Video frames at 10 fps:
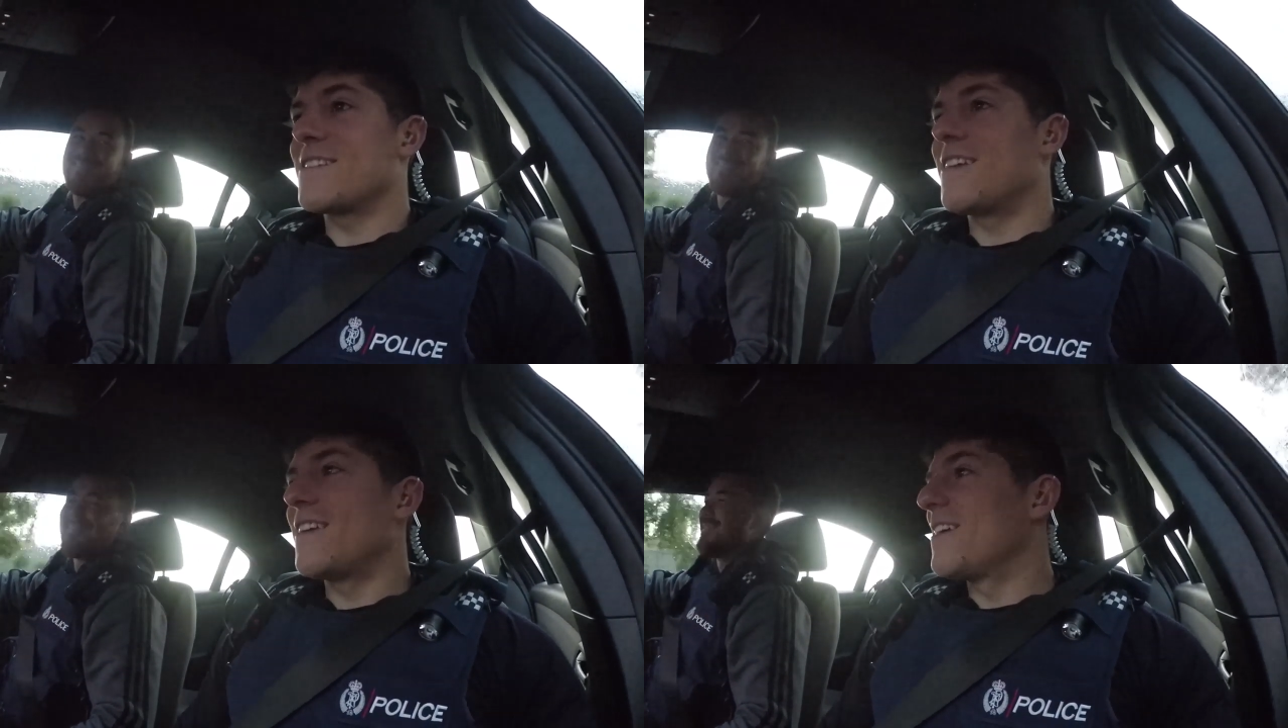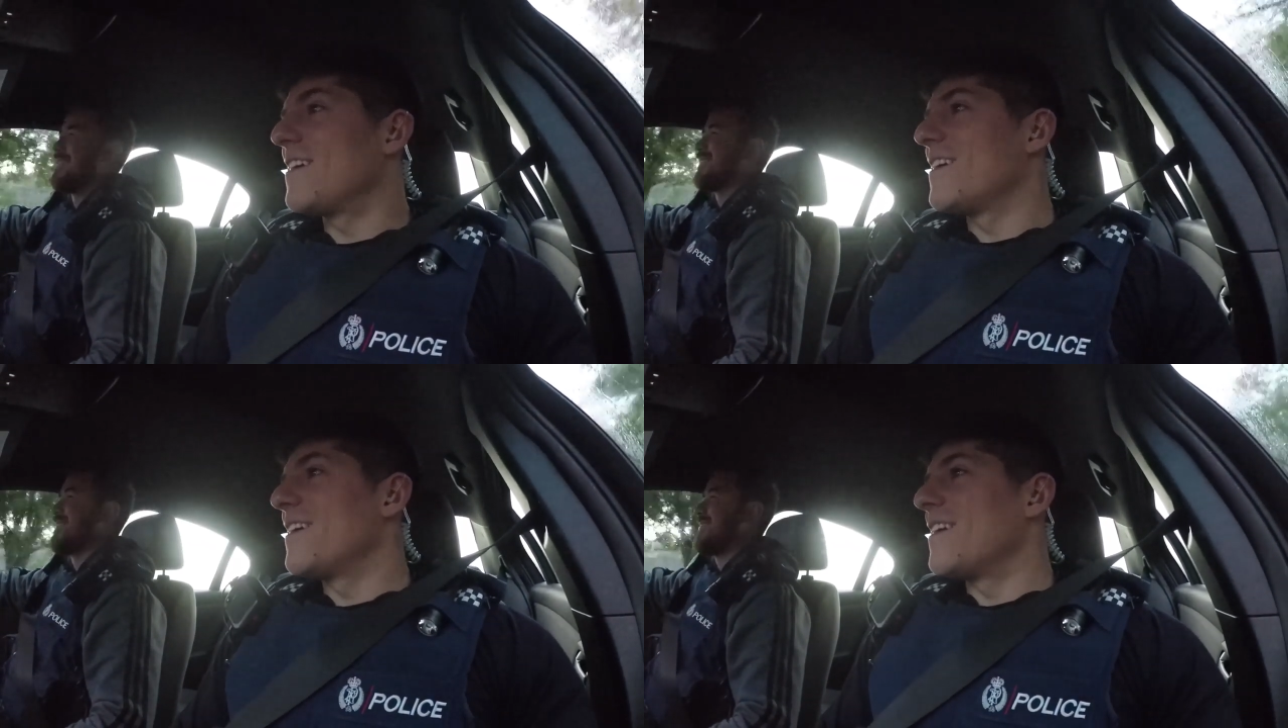
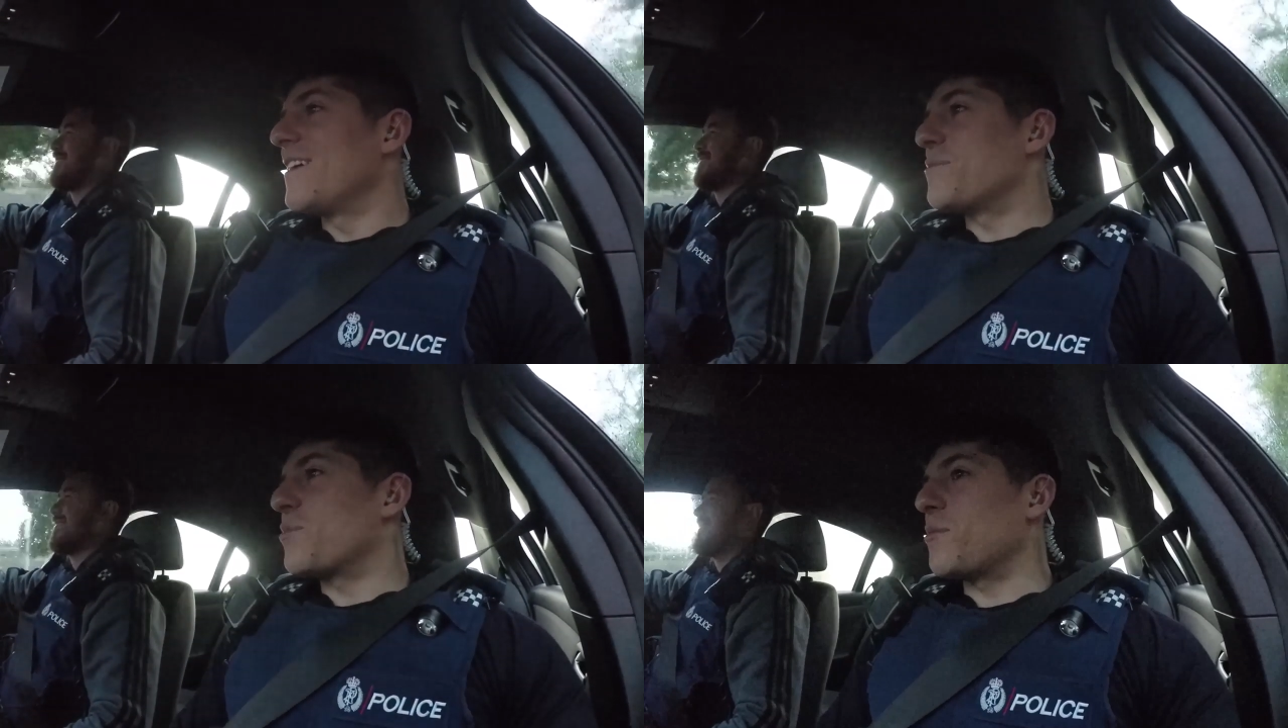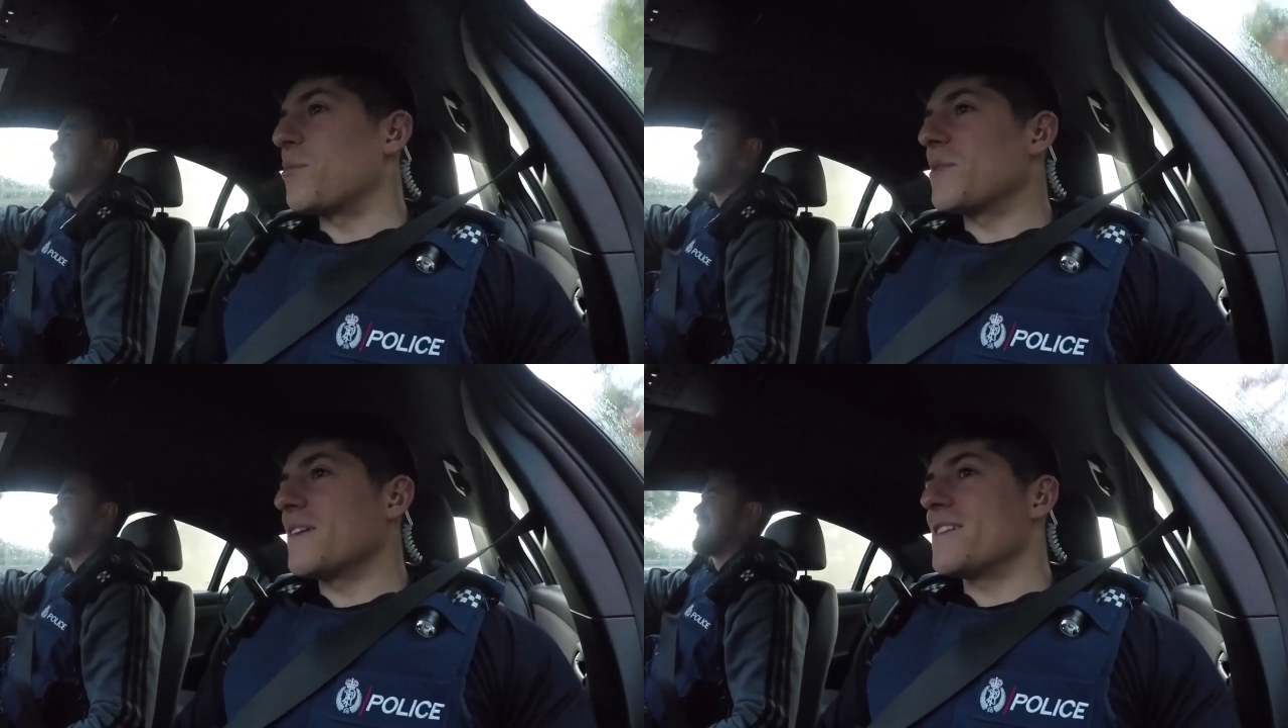It
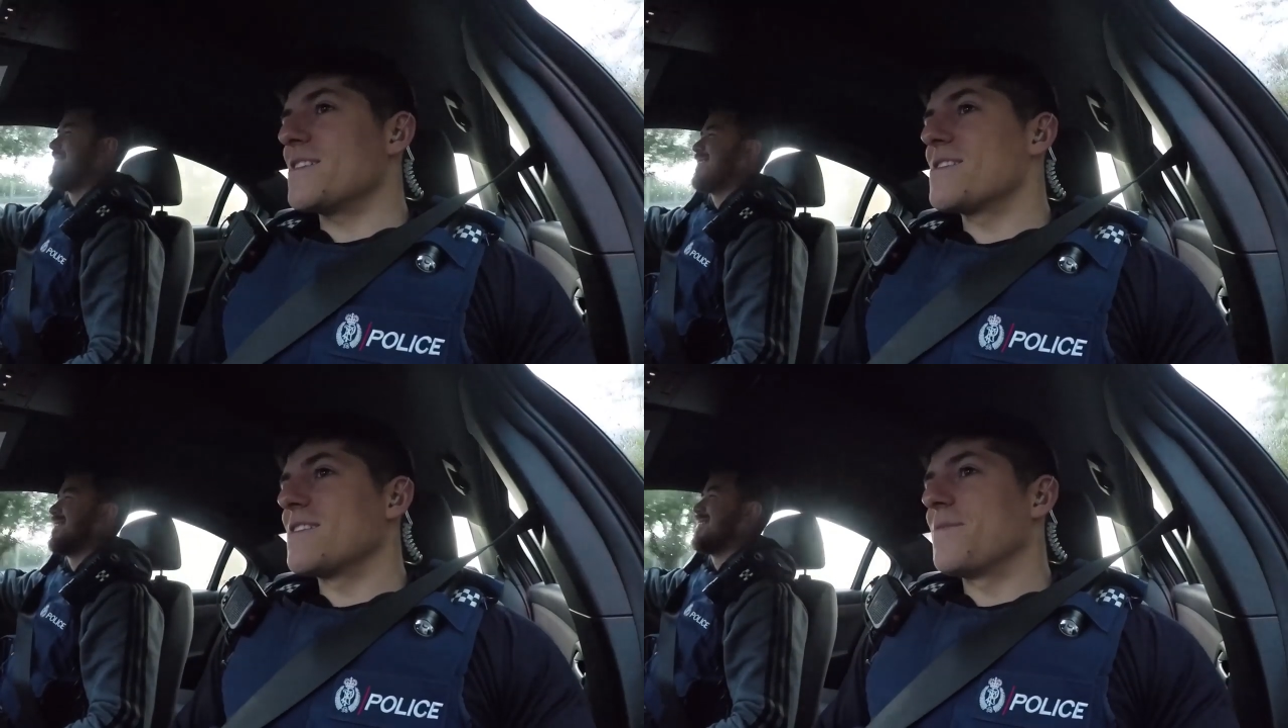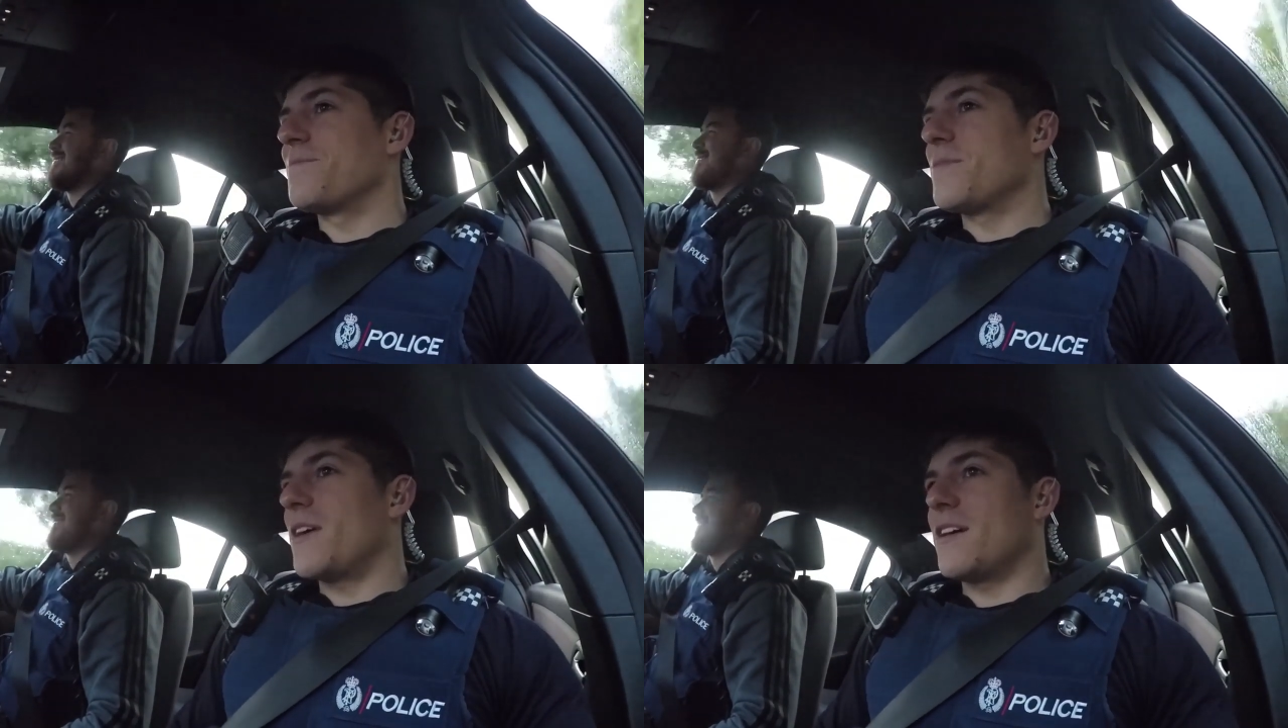probably is.
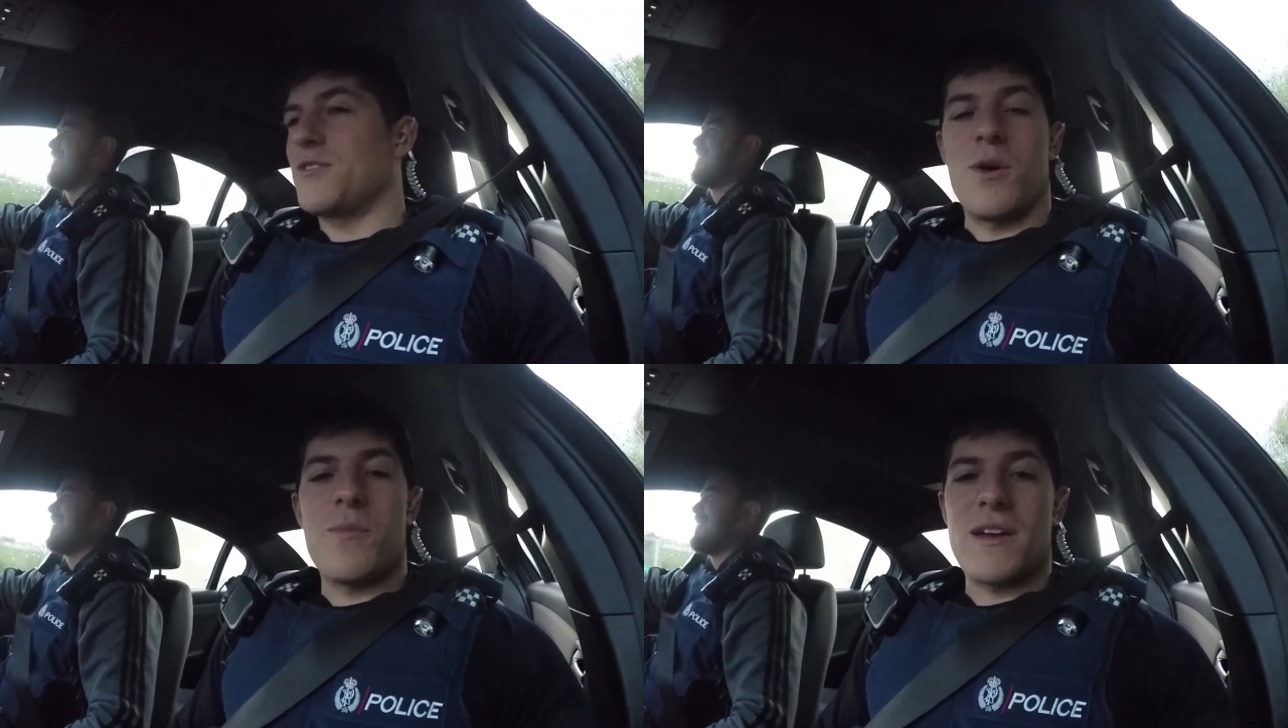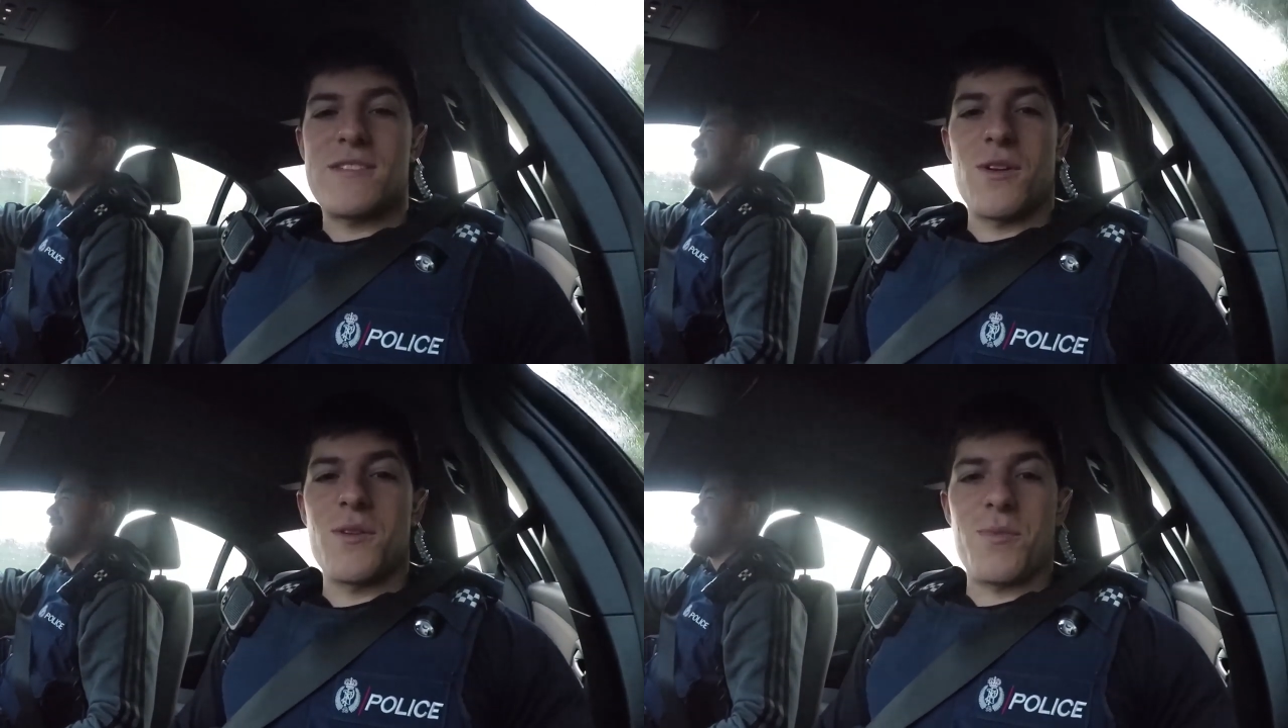Don't buy
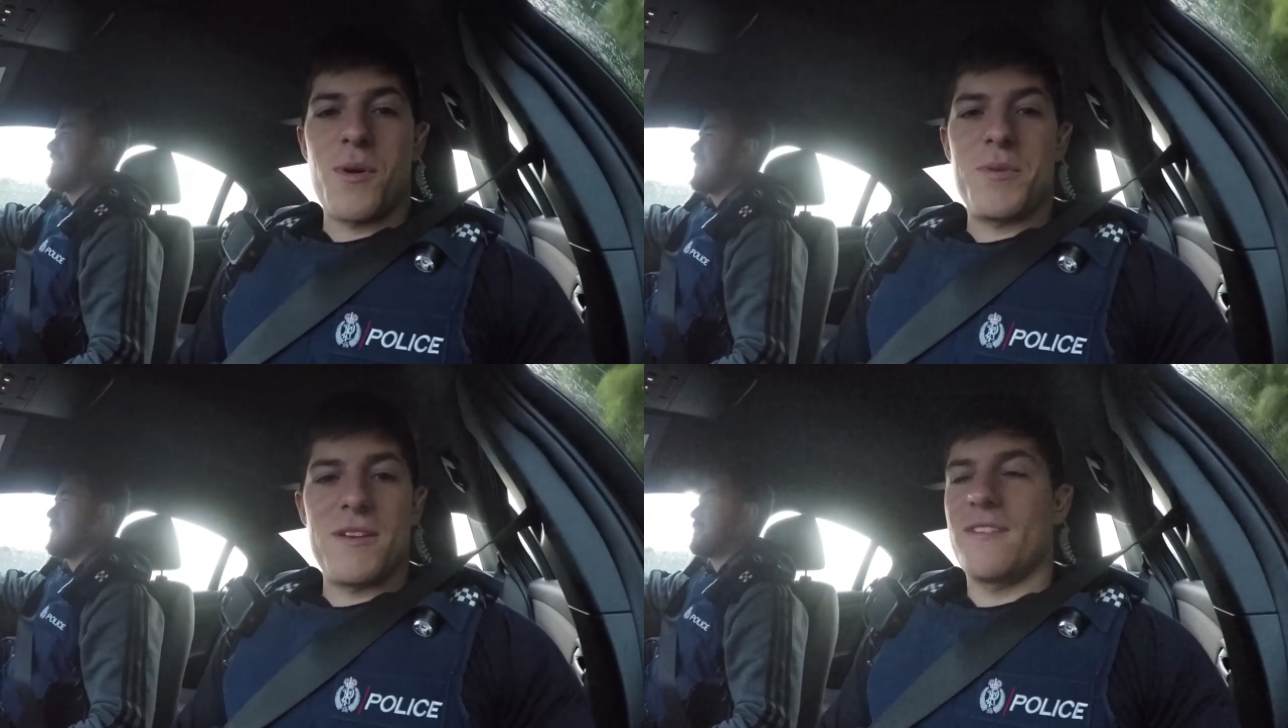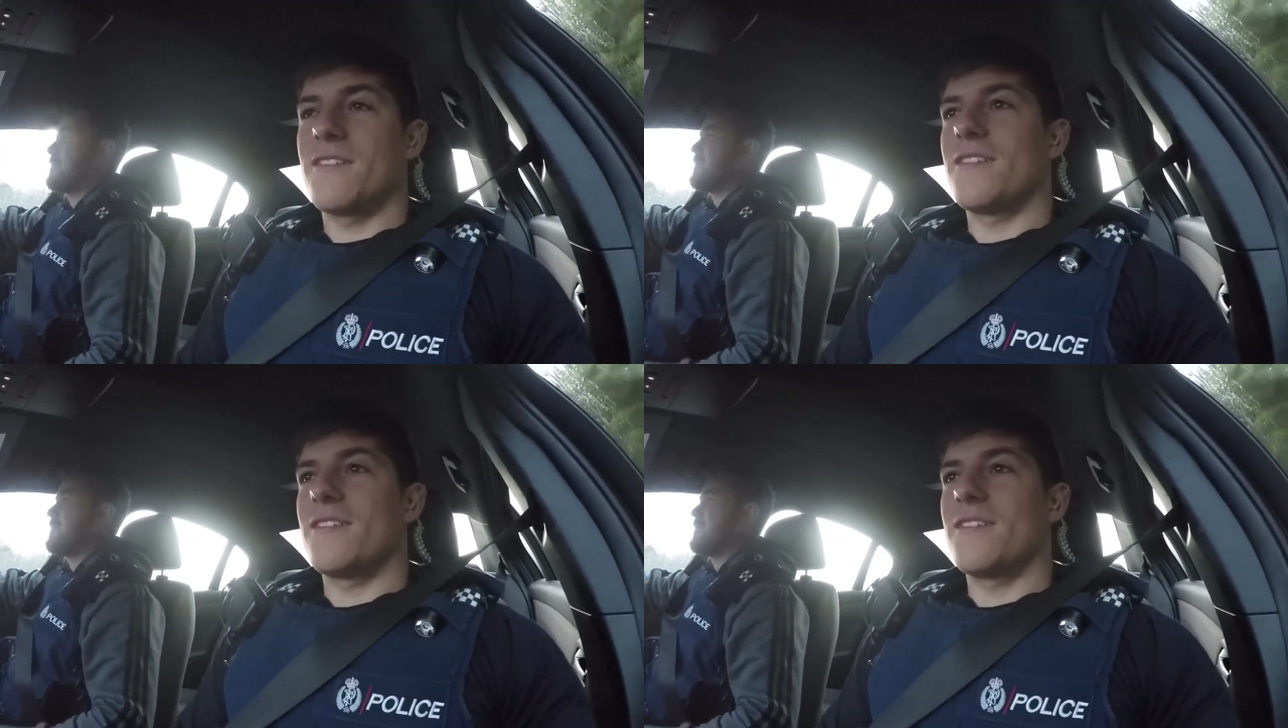stolen property,